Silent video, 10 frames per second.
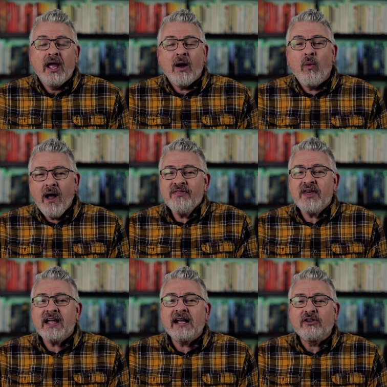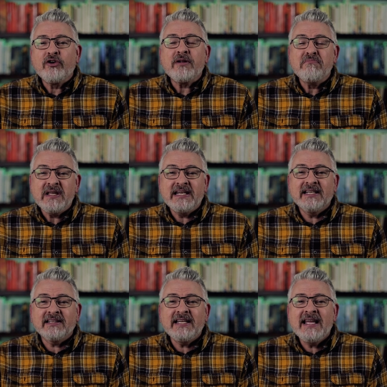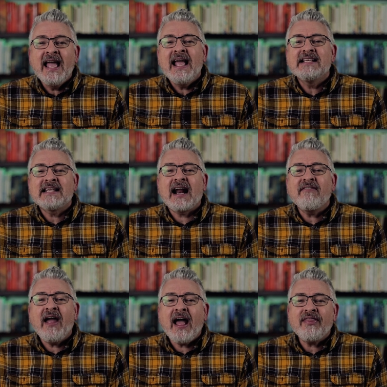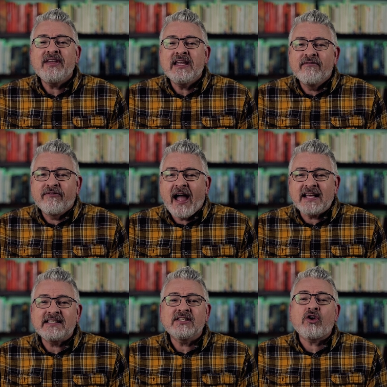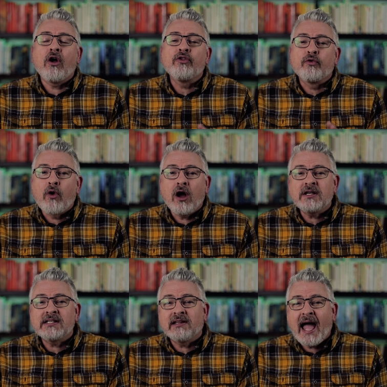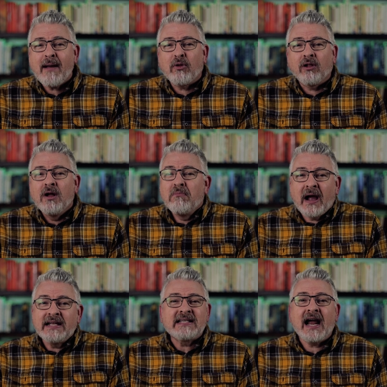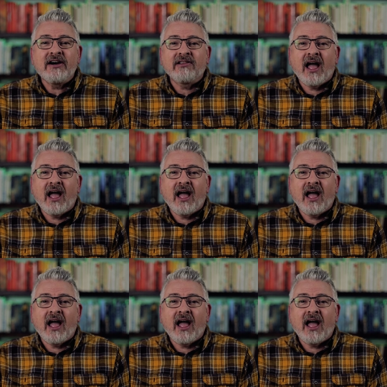And one thing I learned immediately is that I've had the emphasis on the wrong syllable my entire